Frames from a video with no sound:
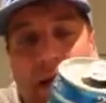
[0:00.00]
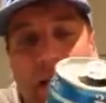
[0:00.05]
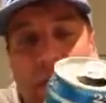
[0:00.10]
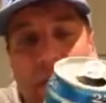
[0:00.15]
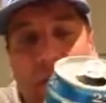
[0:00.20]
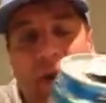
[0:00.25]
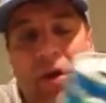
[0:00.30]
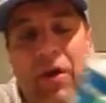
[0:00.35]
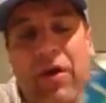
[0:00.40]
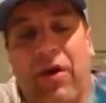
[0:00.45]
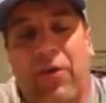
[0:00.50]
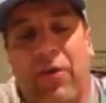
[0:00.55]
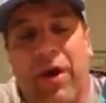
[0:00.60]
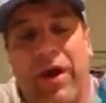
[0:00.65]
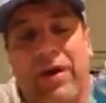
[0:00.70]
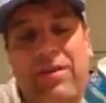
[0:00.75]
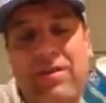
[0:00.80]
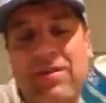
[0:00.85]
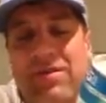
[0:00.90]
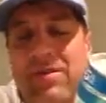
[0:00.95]
How do I
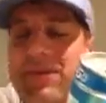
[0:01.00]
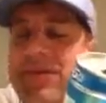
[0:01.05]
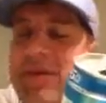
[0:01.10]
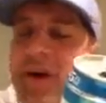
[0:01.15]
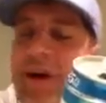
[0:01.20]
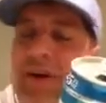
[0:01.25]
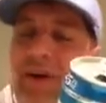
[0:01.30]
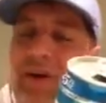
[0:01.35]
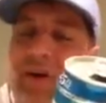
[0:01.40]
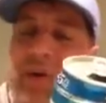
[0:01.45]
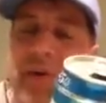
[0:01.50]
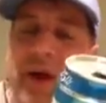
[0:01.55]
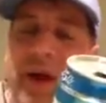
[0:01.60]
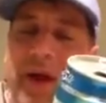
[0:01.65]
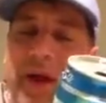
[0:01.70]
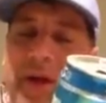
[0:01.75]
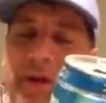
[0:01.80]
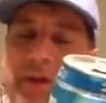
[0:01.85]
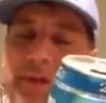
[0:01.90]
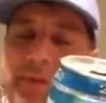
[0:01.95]
rate this? It's hard to
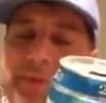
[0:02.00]
rate.